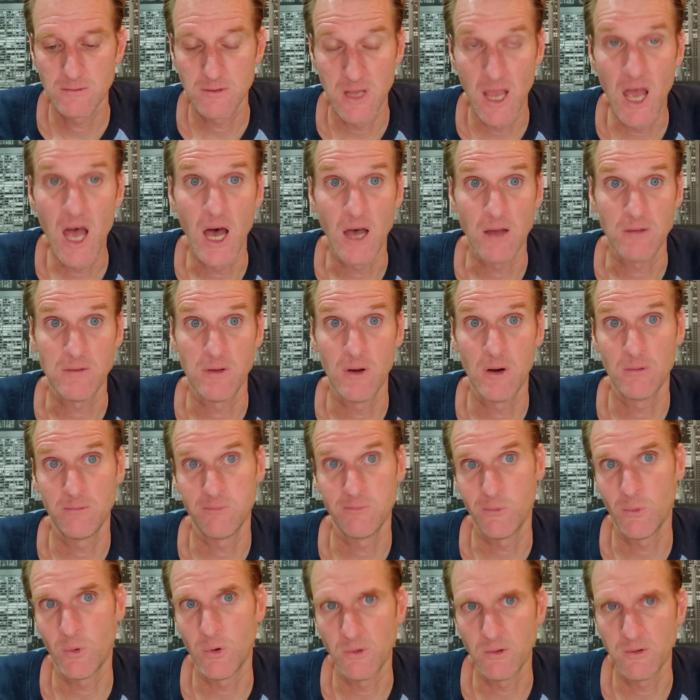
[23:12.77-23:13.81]
Yeah. Oh,
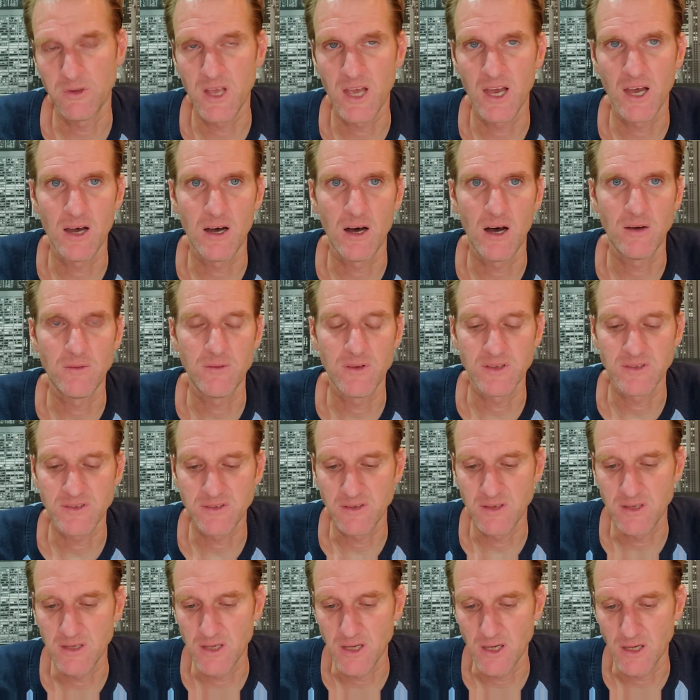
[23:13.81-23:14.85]
well, yeah,
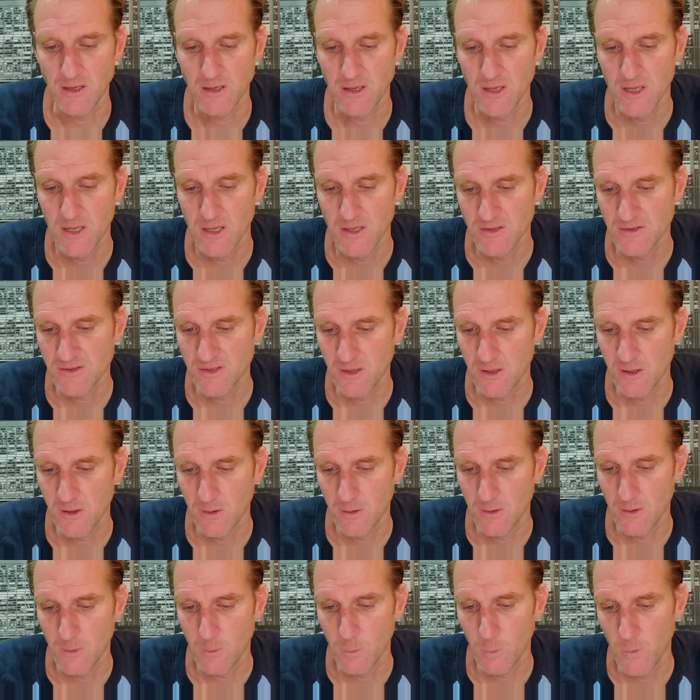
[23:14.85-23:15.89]
obviously, yeah.
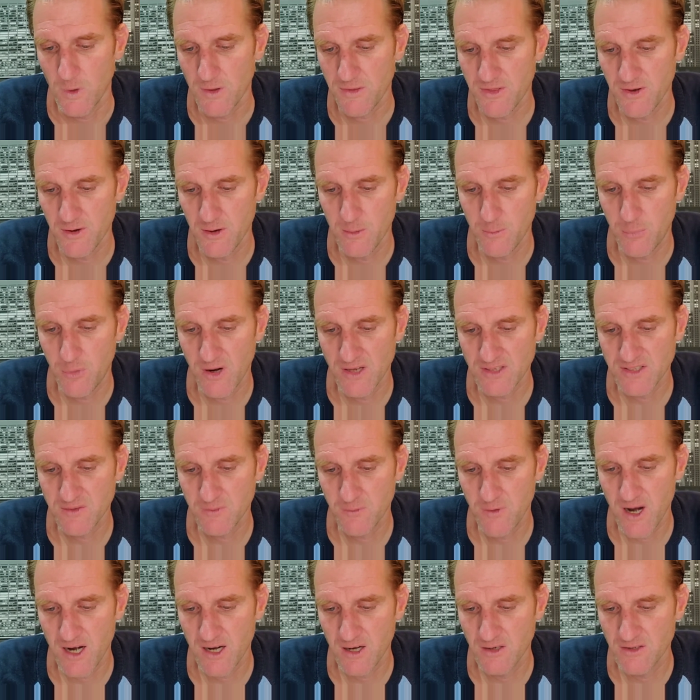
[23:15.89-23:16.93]
So with their
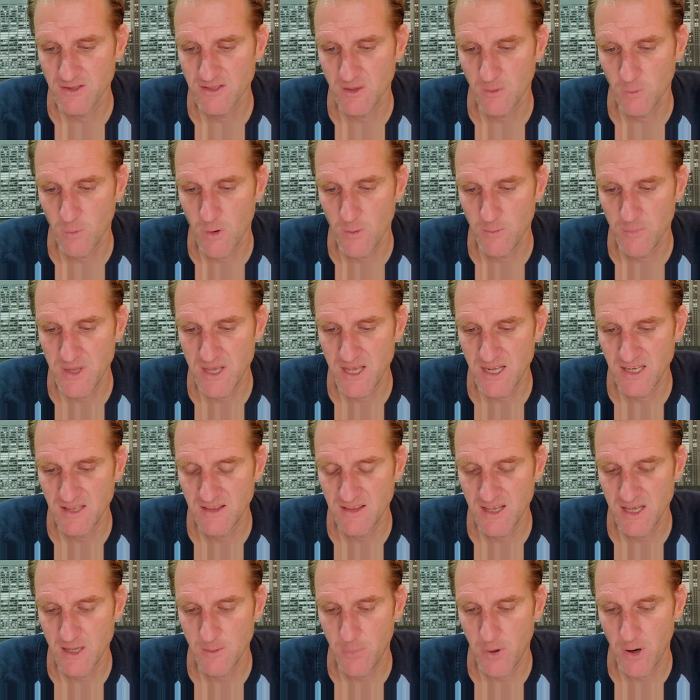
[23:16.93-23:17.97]
impressive records, there won't be
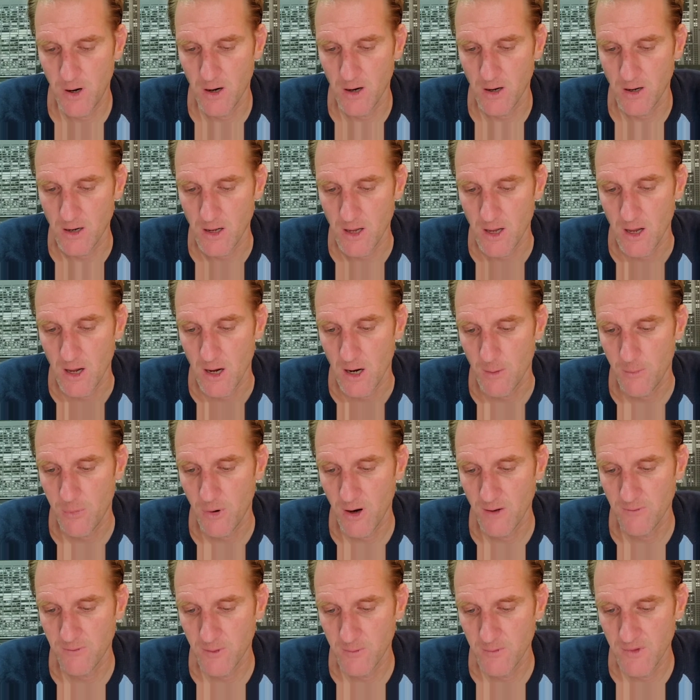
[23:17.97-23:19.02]
anything apart.
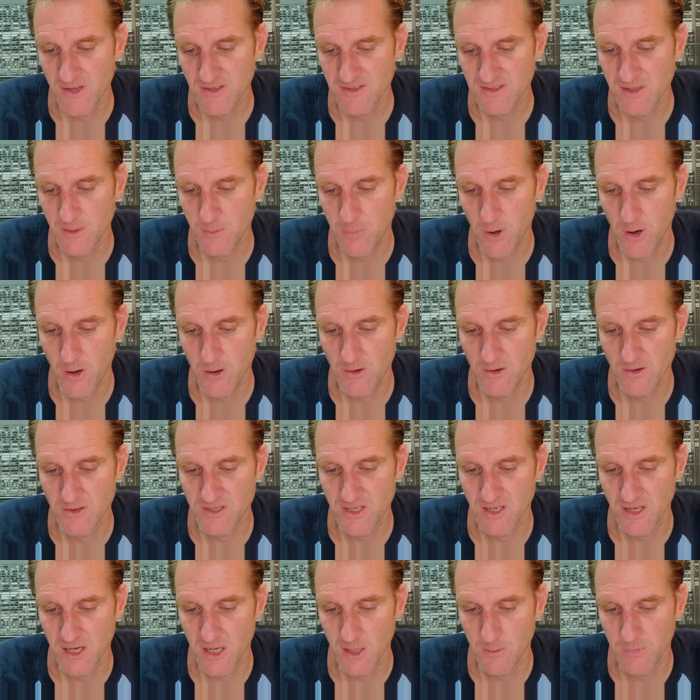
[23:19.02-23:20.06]
Apart from this, the
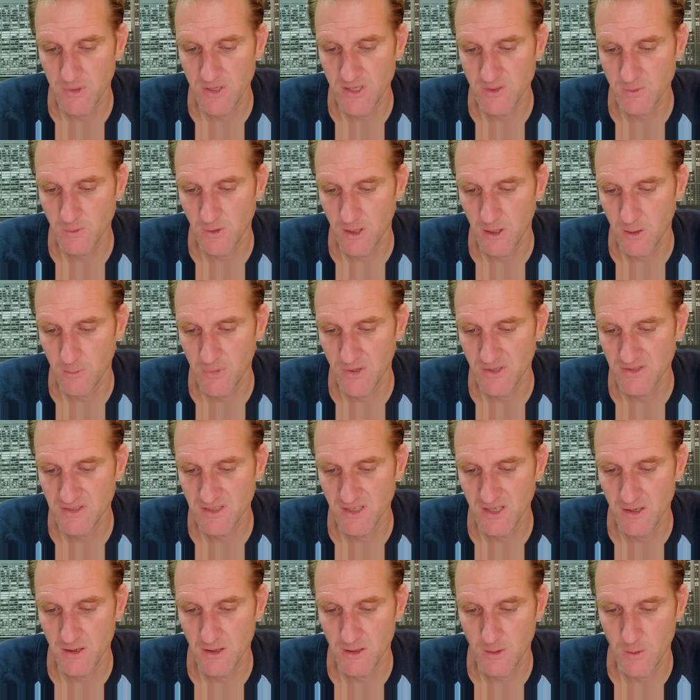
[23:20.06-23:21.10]
partners and companies will help us
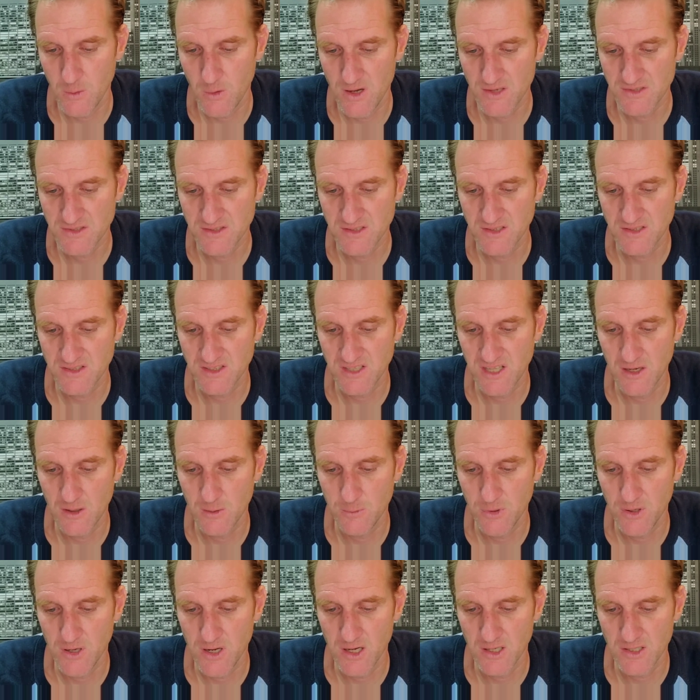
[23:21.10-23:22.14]
in our quest to scale
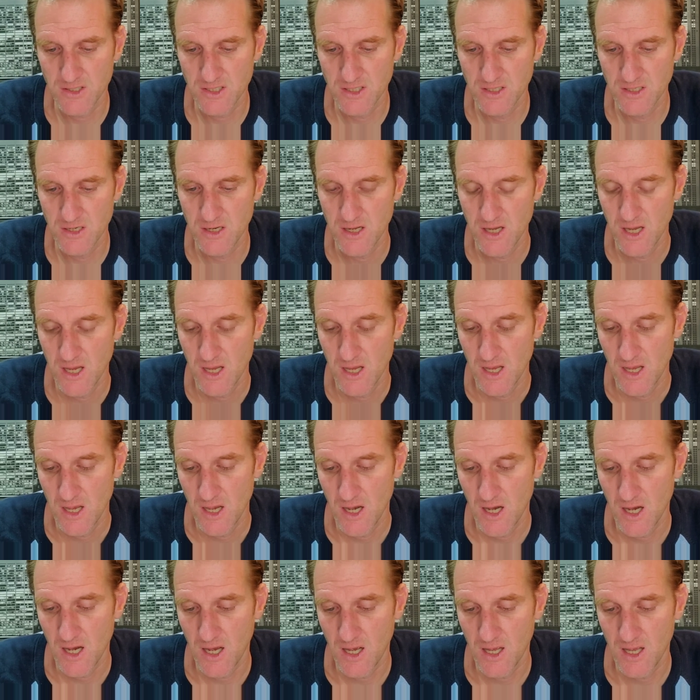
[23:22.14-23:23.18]
production
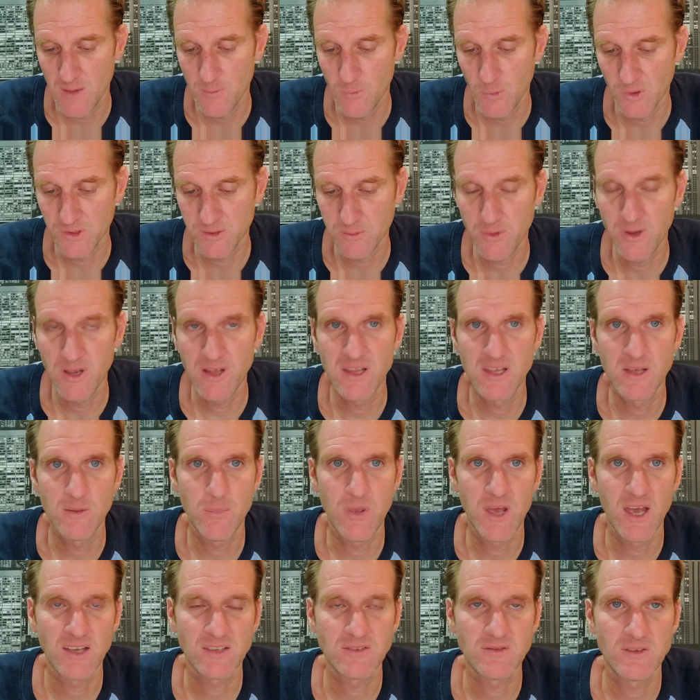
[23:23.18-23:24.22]
and multiply the
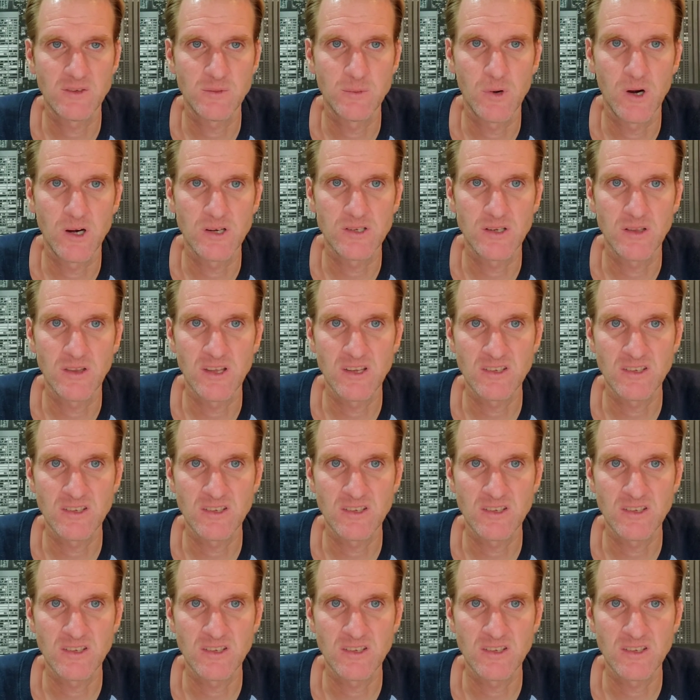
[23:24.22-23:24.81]
impacts of its margin.